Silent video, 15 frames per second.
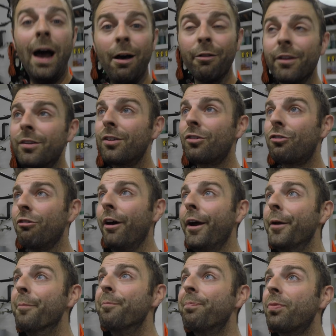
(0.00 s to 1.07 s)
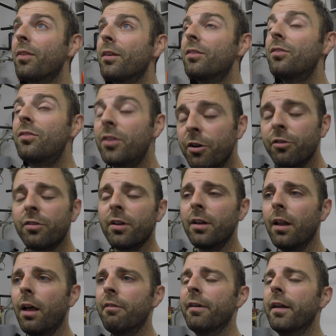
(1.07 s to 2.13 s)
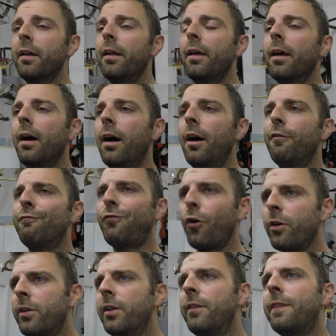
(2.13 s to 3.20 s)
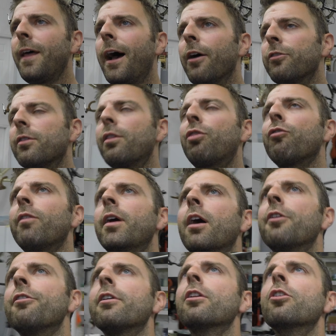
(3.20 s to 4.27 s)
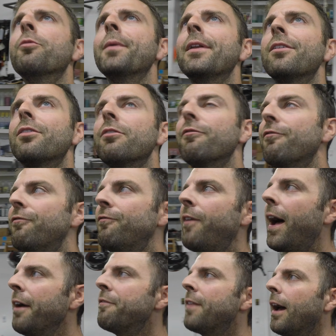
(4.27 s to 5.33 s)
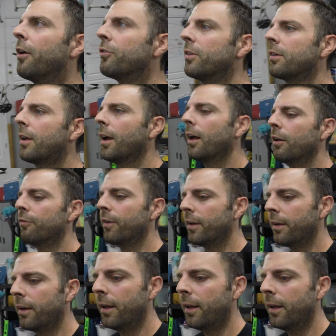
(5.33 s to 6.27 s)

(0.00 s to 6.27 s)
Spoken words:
this is great. Seriously love it. 14,300 lumens, 5,000 Kelvin.